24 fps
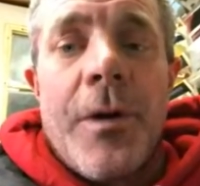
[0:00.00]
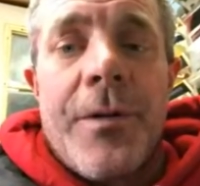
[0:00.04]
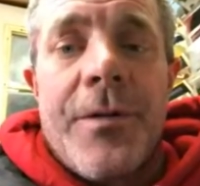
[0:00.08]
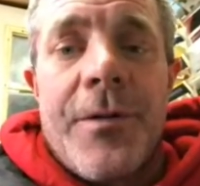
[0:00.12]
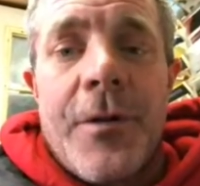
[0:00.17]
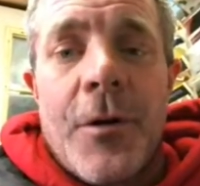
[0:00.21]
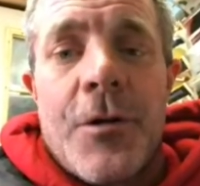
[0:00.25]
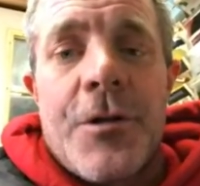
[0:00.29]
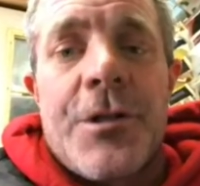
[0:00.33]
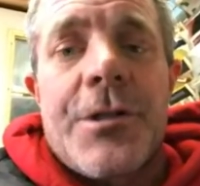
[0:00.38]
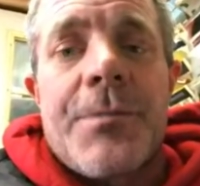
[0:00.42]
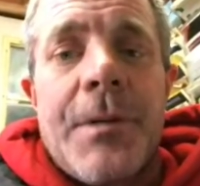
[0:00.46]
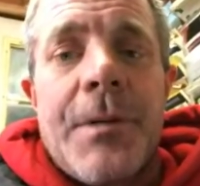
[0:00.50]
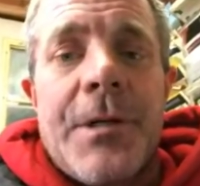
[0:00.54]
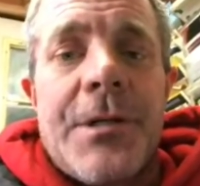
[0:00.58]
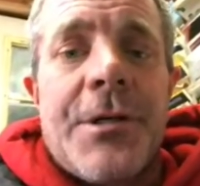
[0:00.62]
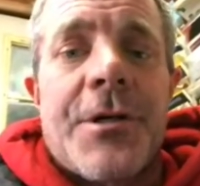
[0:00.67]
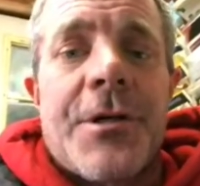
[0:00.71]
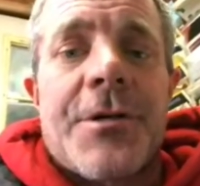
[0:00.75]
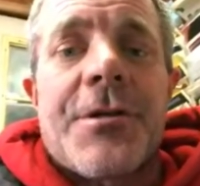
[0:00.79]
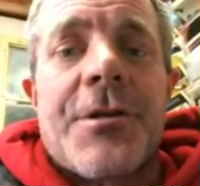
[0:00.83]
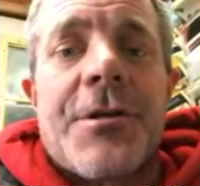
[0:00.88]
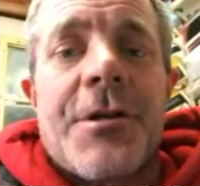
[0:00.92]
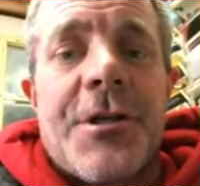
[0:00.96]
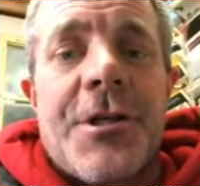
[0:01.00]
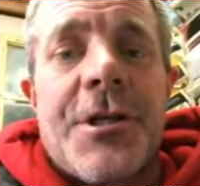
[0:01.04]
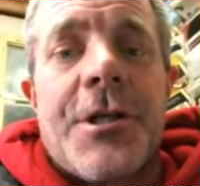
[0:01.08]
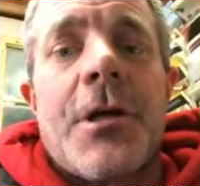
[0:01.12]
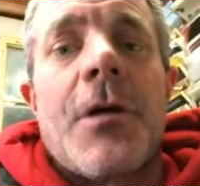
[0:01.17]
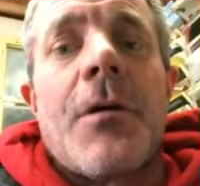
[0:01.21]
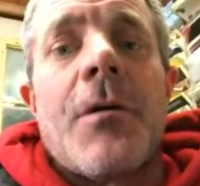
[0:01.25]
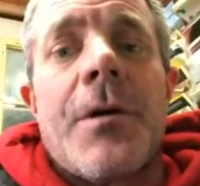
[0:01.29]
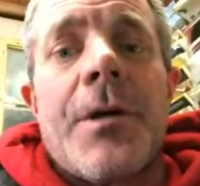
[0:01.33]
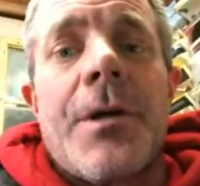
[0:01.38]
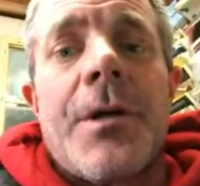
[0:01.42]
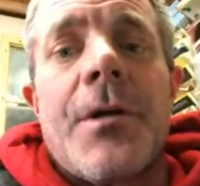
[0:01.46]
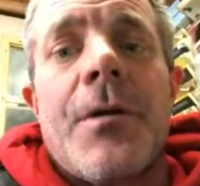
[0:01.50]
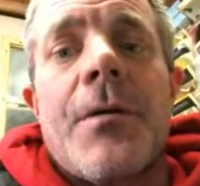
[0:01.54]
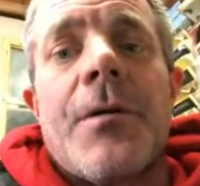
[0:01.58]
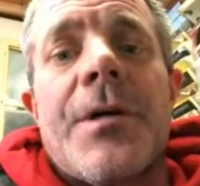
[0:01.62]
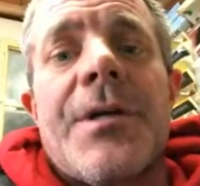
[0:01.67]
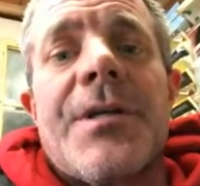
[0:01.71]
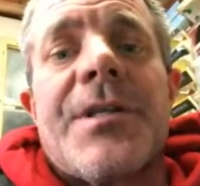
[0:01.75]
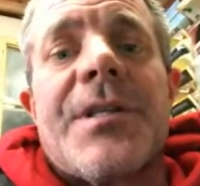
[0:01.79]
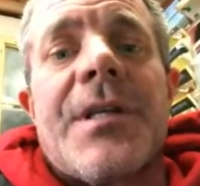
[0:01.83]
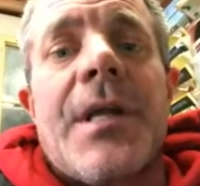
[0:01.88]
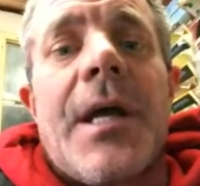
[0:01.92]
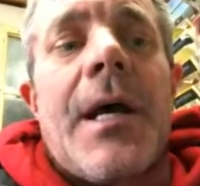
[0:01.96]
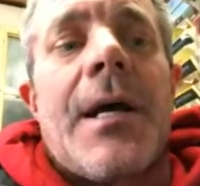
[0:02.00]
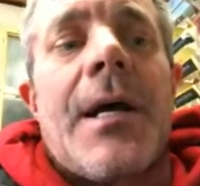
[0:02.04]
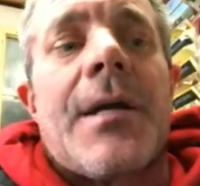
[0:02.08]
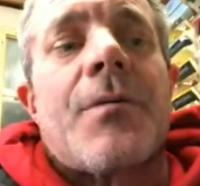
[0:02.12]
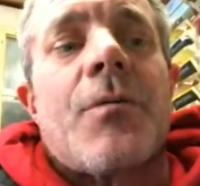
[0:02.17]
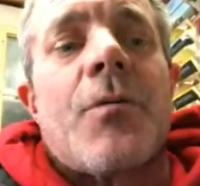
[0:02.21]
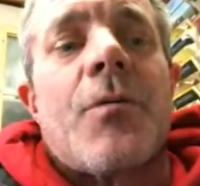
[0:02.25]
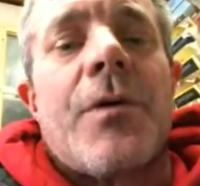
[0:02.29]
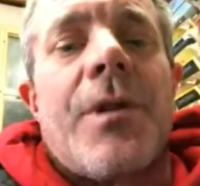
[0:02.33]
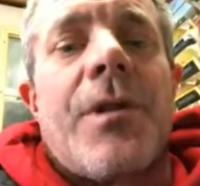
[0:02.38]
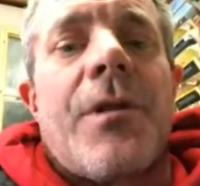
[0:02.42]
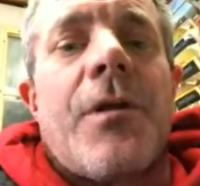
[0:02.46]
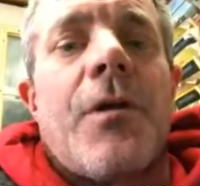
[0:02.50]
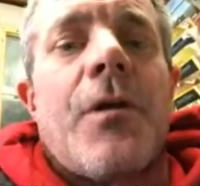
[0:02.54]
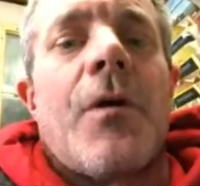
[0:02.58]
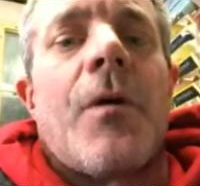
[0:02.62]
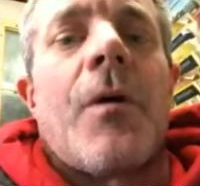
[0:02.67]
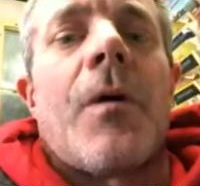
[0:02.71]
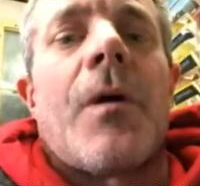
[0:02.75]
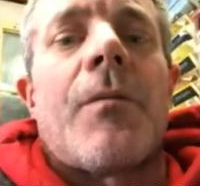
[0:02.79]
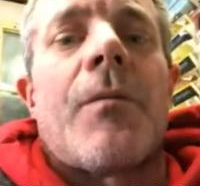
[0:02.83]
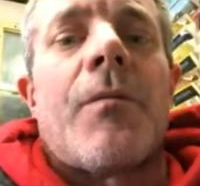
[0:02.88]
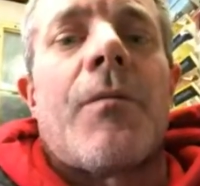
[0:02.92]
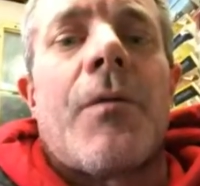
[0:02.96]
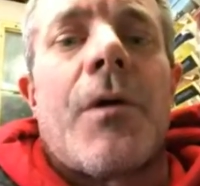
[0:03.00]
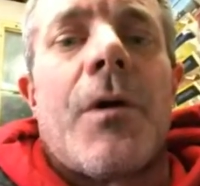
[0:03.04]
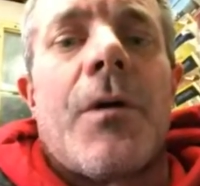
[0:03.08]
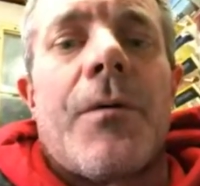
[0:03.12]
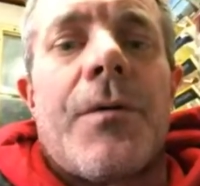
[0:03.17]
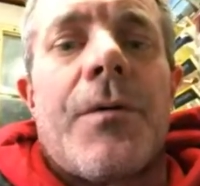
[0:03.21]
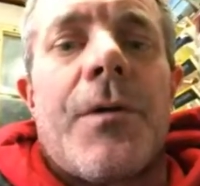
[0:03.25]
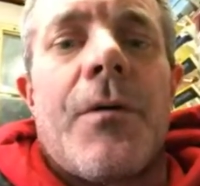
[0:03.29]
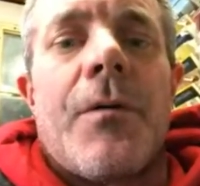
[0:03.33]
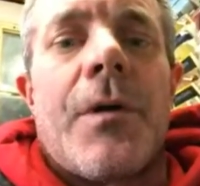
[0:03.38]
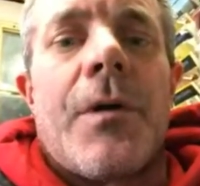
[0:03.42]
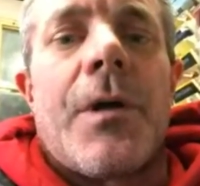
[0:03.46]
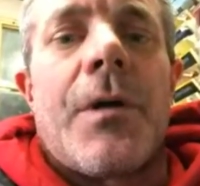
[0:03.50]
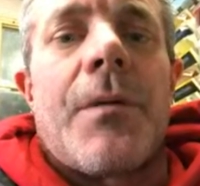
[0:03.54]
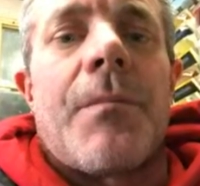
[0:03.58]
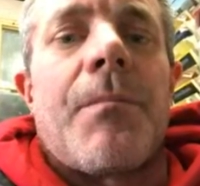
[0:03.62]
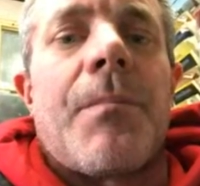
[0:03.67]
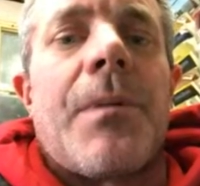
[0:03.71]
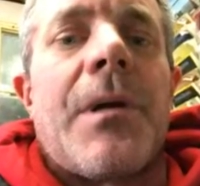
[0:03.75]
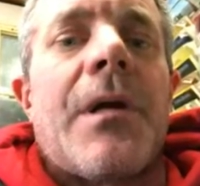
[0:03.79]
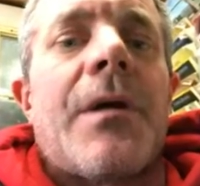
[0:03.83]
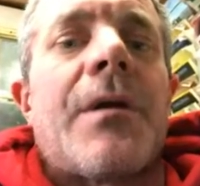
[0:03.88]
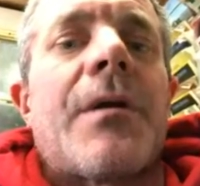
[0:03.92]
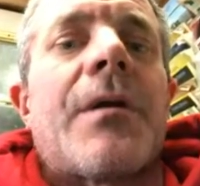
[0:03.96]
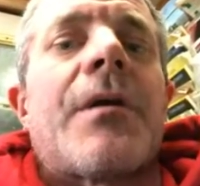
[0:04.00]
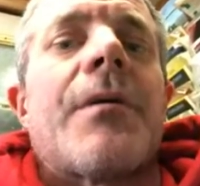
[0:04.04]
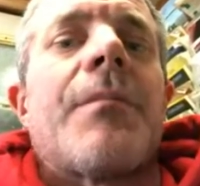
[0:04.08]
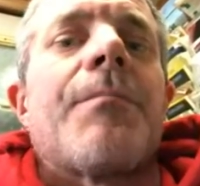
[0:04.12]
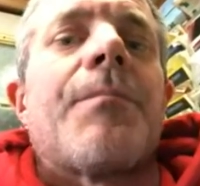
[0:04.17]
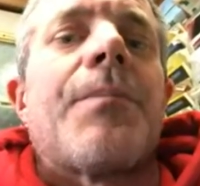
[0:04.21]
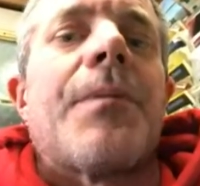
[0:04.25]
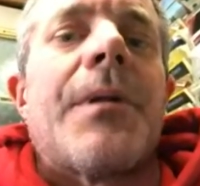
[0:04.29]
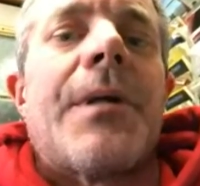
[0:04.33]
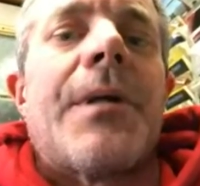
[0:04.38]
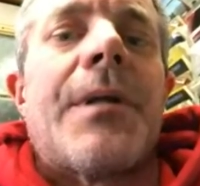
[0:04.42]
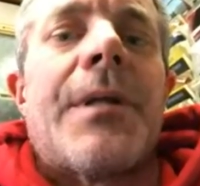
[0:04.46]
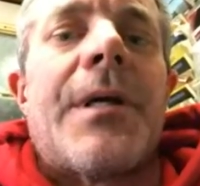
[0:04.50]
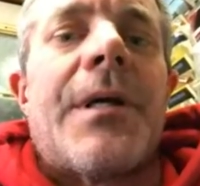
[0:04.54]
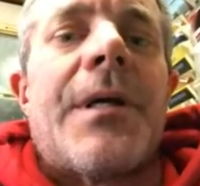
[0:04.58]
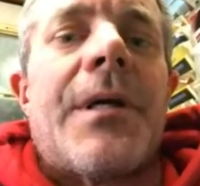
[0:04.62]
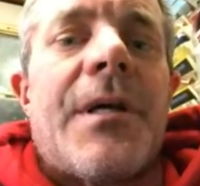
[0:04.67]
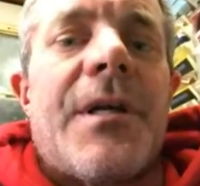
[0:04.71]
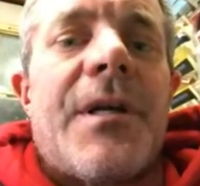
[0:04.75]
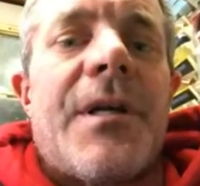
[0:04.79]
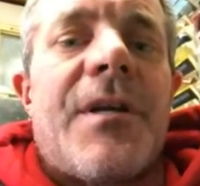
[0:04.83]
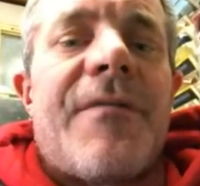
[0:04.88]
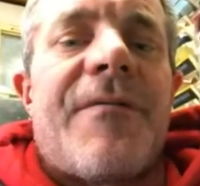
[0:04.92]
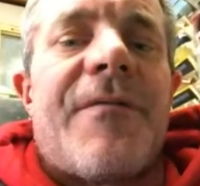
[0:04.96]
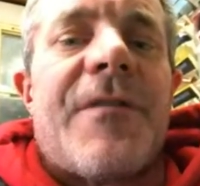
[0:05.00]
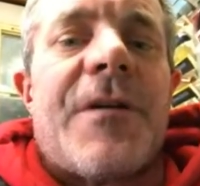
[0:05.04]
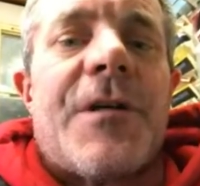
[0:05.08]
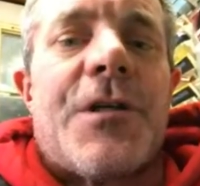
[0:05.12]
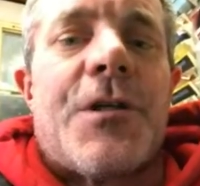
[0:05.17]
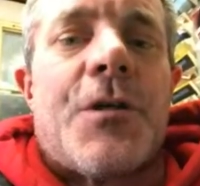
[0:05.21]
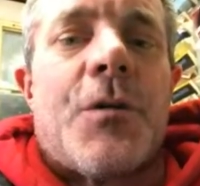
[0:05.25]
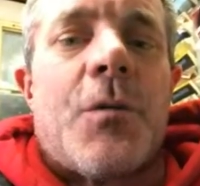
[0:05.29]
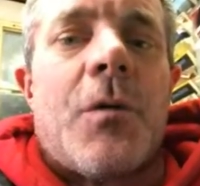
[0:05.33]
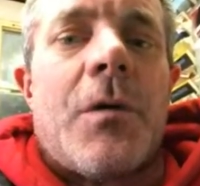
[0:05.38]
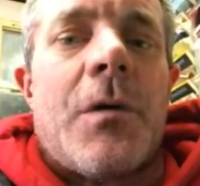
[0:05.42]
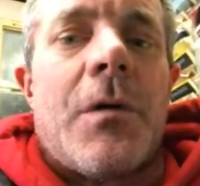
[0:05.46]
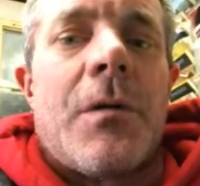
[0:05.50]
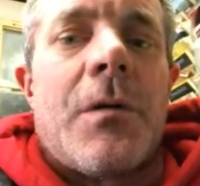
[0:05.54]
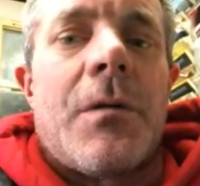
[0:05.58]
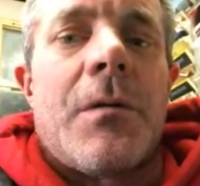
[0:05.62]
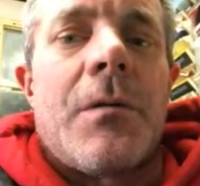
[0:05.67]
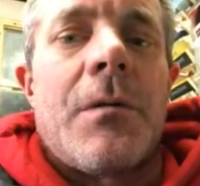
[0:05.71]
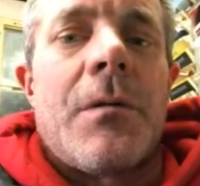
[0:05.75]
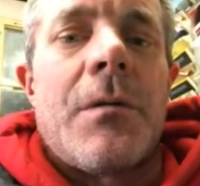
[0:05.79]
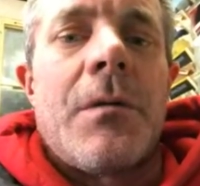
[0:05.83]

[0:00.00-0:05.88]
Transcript: What those pictures are showing you is that with your row unit being completely individual